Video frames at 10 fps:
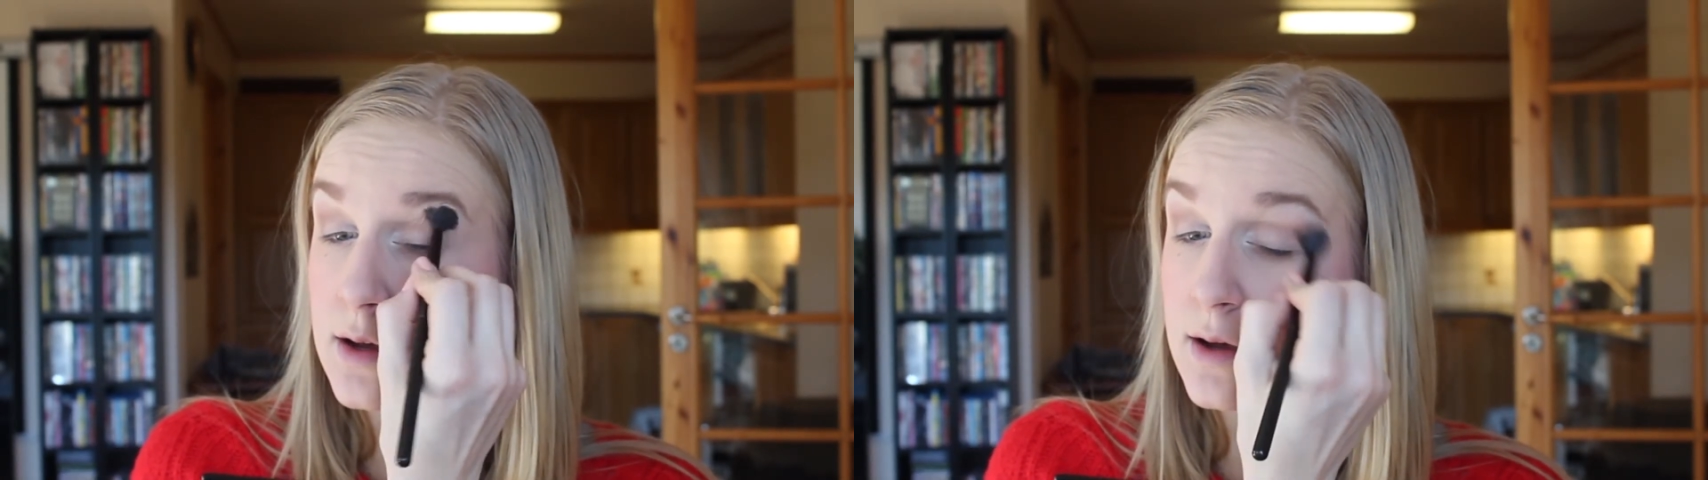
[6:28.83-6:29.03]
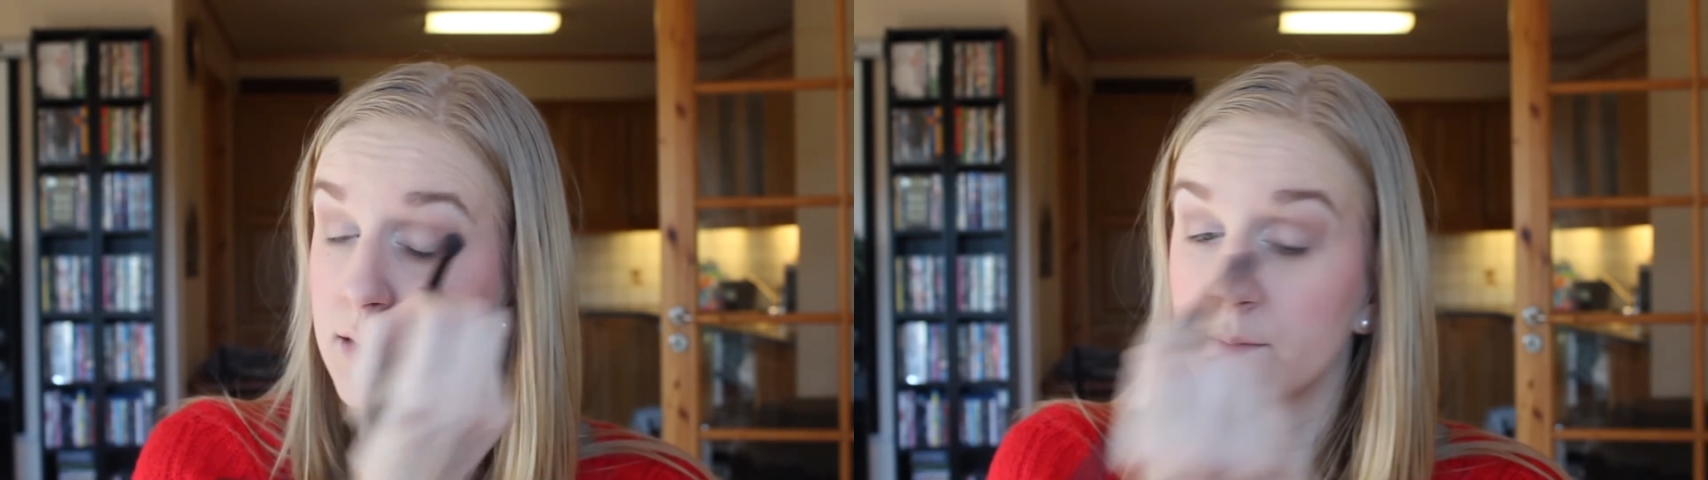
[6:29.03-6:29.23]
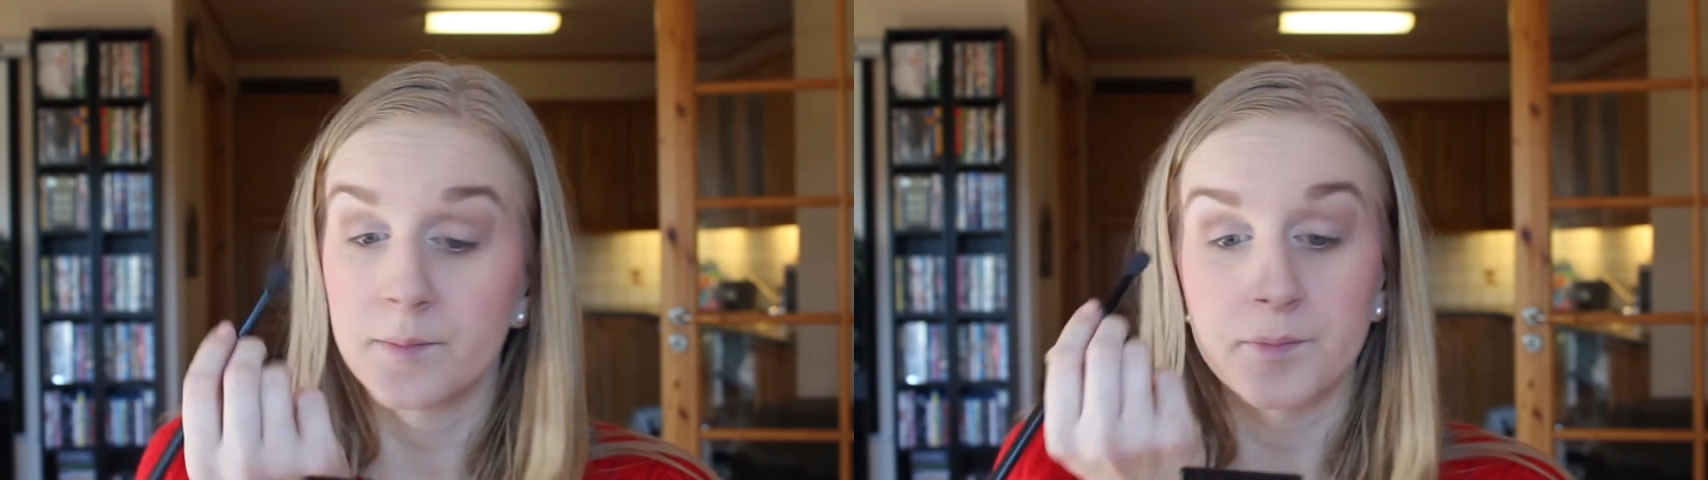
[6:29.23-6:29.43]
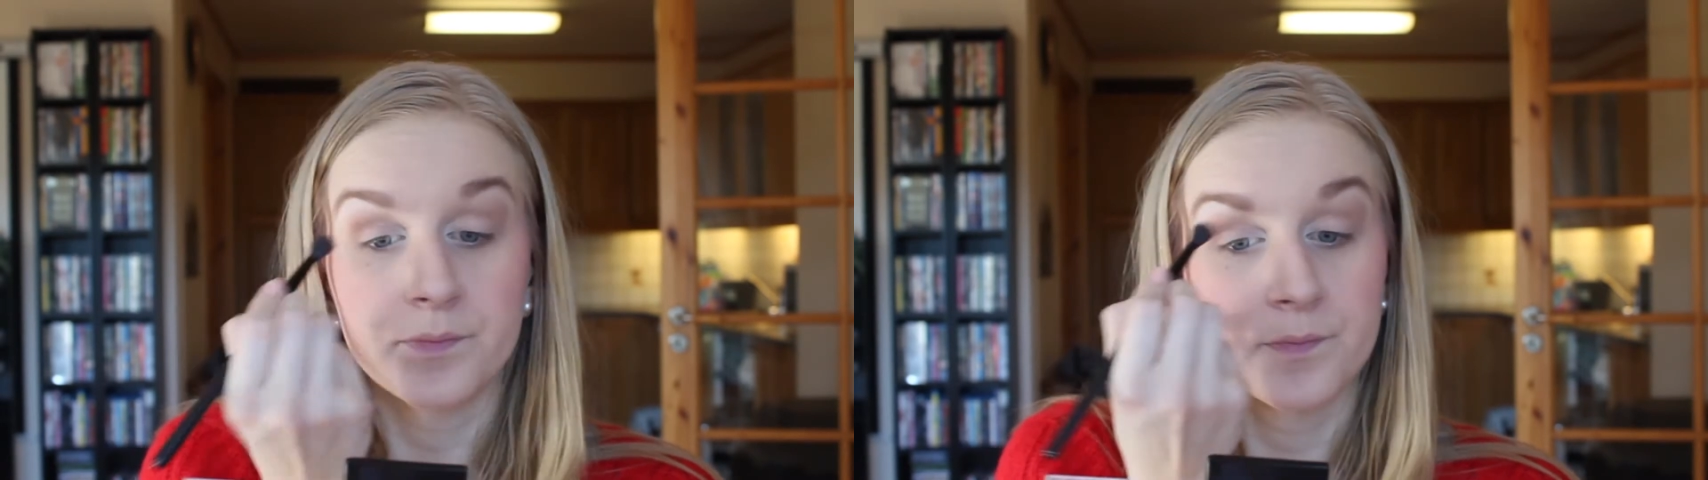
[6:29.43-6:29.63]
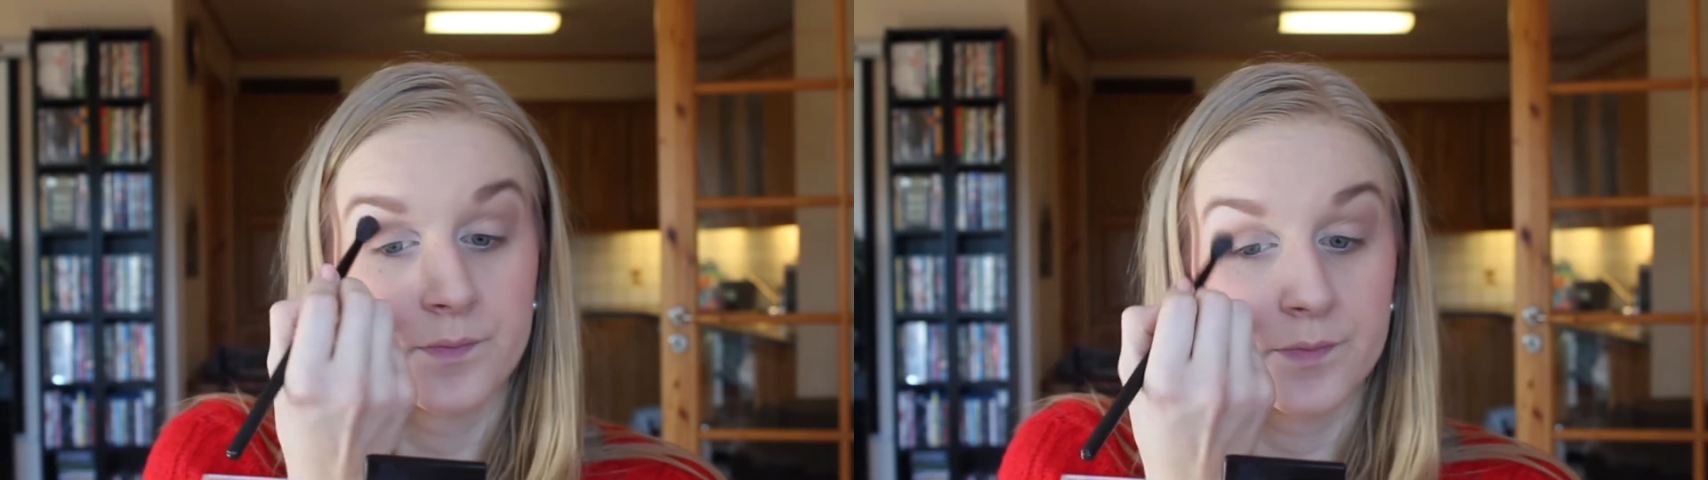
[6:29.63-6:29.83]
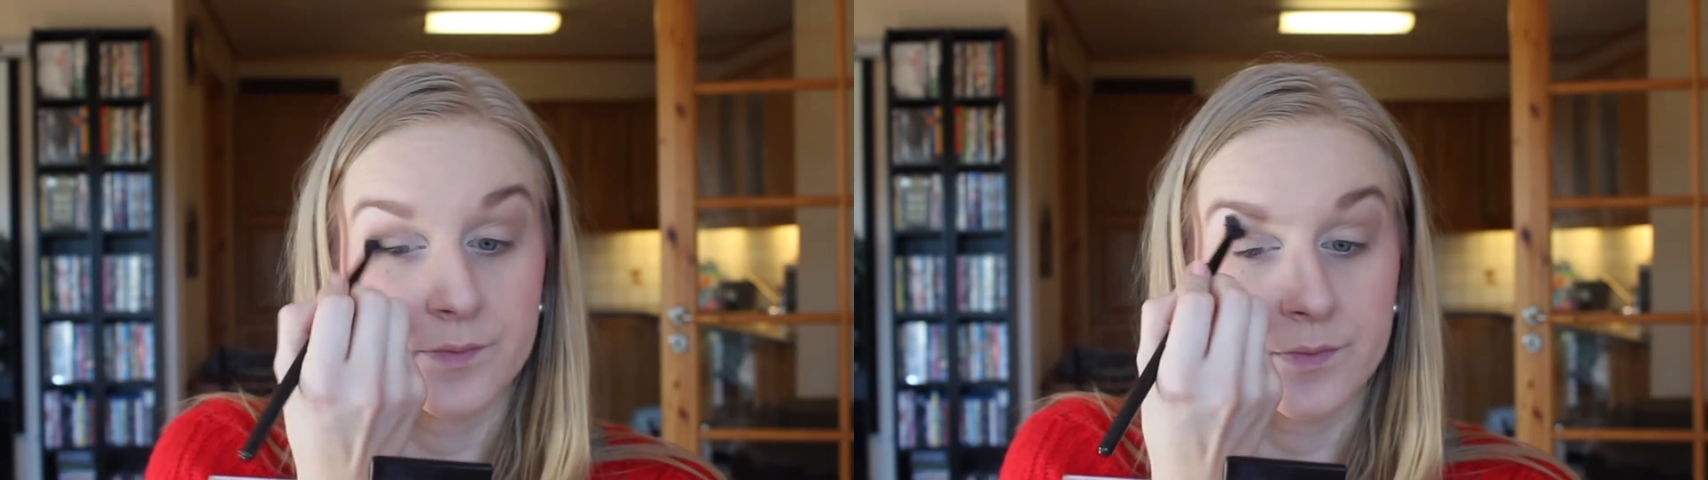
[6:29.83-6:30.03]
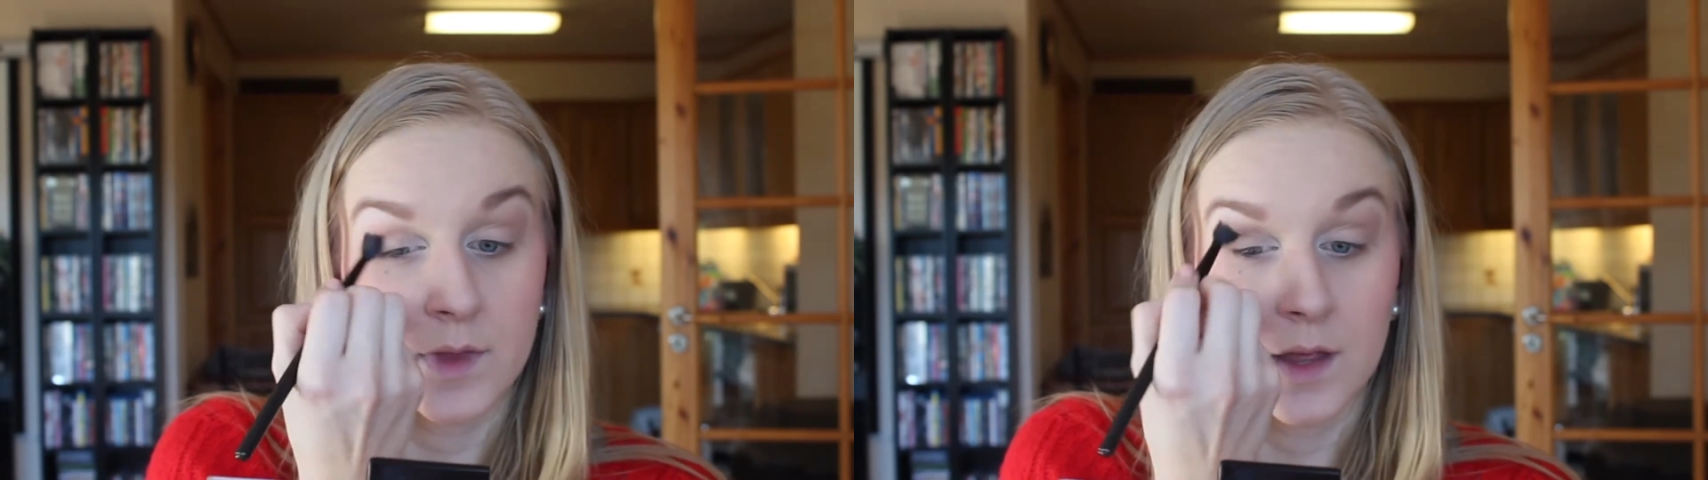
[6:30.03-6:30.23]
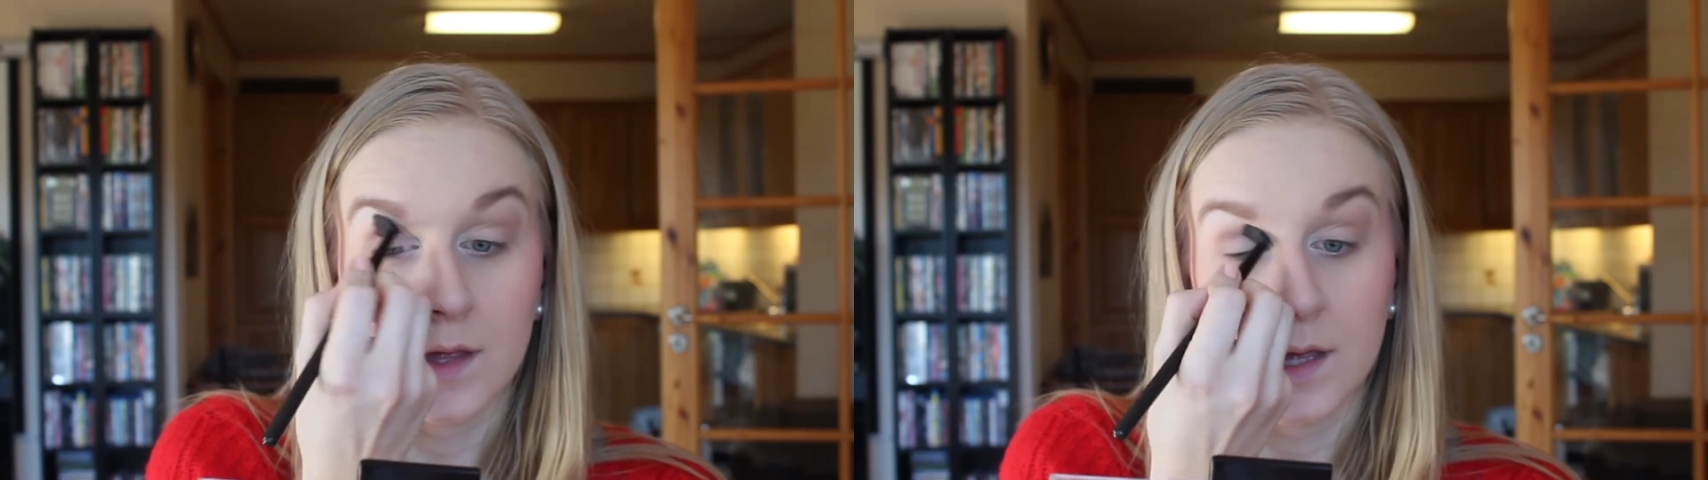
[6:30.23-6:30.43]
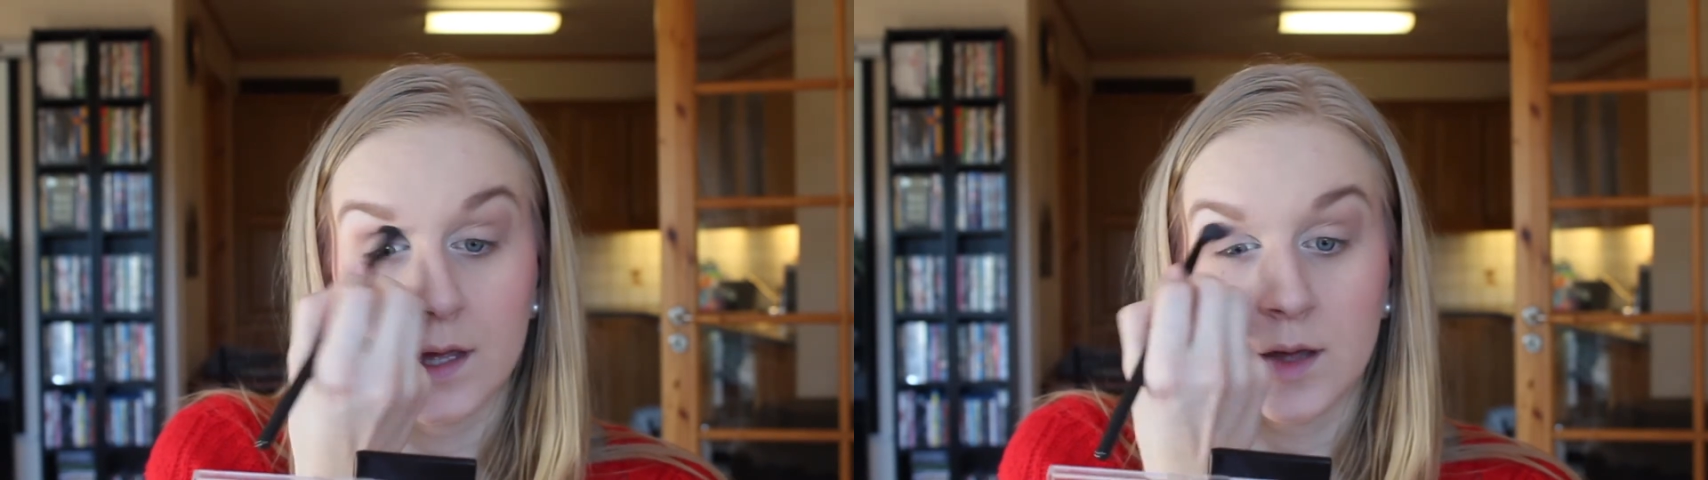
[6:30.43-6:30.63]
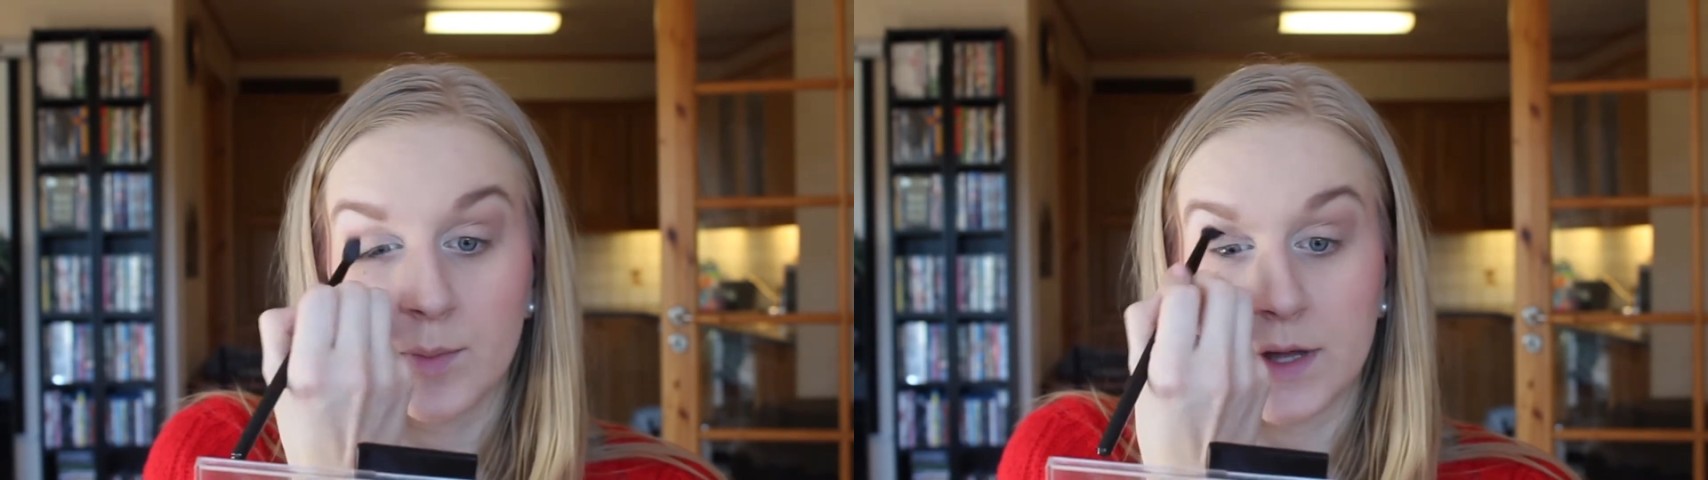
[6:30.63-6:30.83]

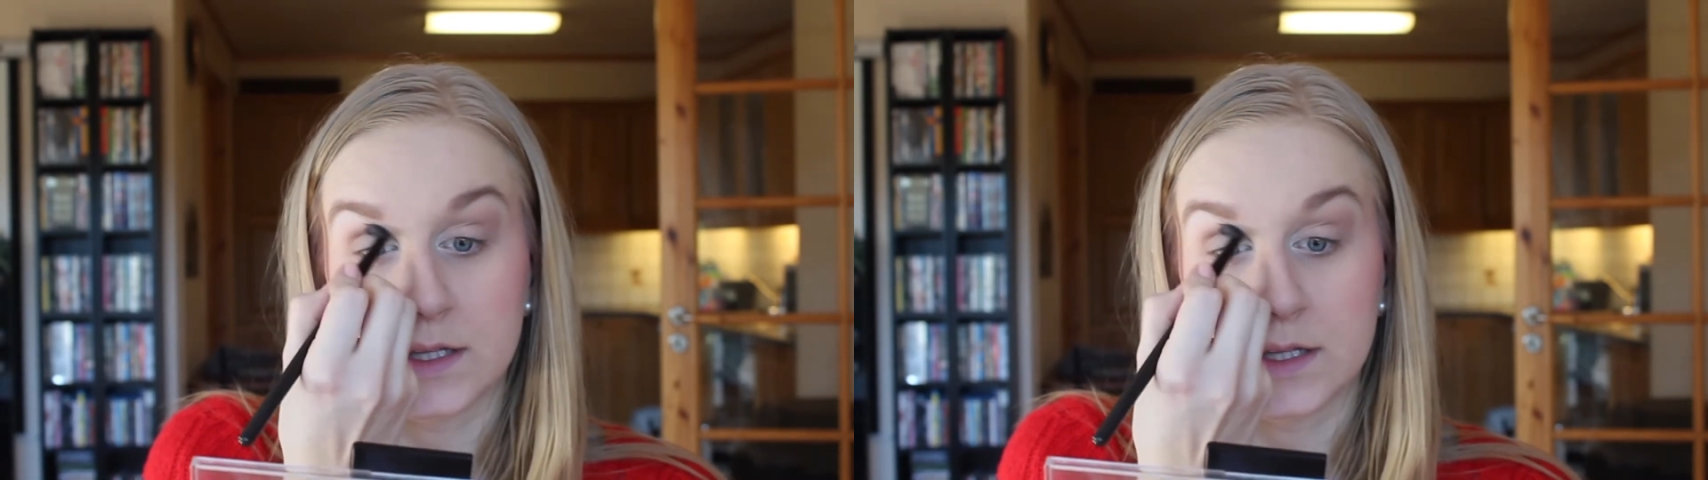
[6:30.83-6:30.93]
but